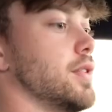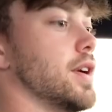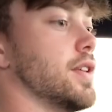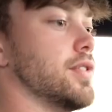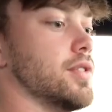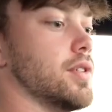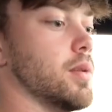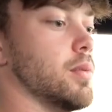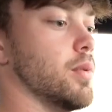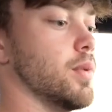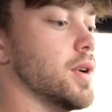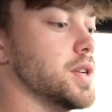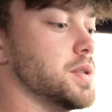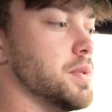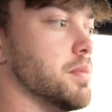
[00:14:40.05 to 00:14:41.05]
you guys the trouble
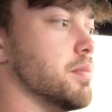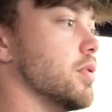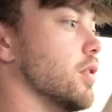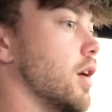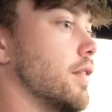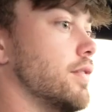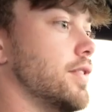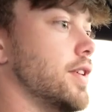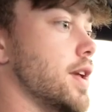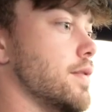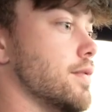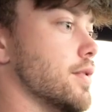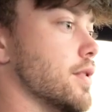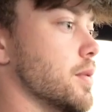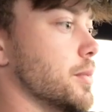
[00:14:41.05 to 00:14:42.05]
watching me pull off
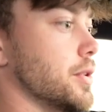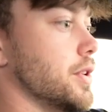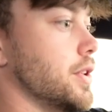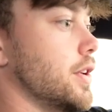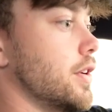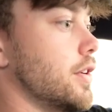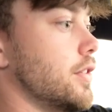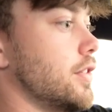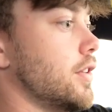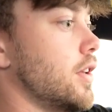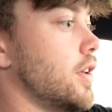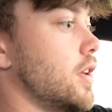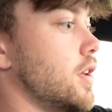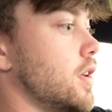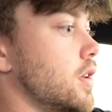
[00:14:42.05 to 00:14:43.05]
tape for a million years.
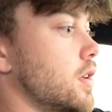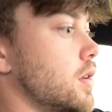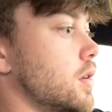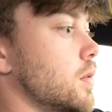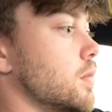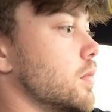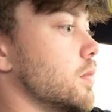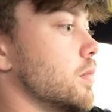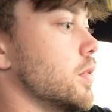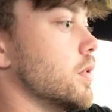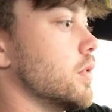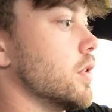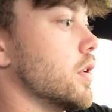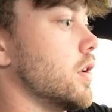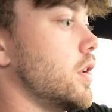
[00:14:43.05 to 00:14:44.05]
Put
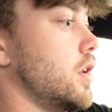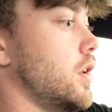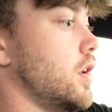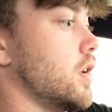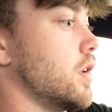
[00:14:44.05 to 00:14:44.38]
her on.